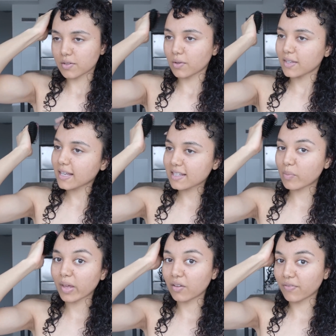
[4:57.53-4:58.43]
So this has
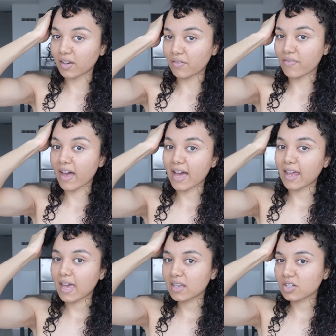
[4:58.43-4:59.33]
the benefit of
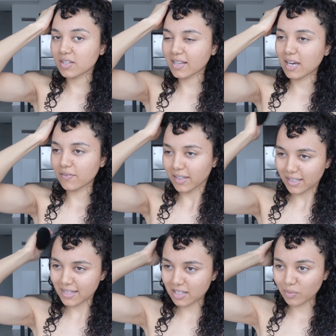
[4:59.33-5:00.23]
that and just kind of
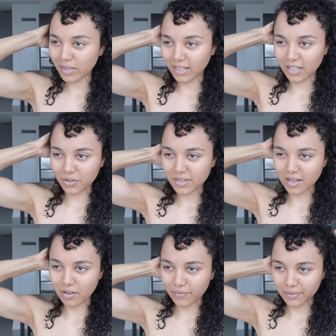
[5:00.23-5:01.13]
like stimulating your
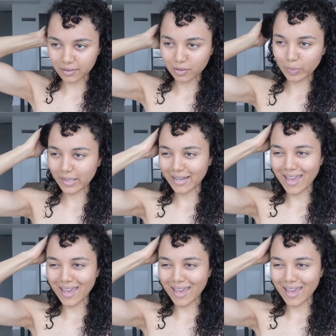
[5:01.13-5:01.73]
scalp a little bit,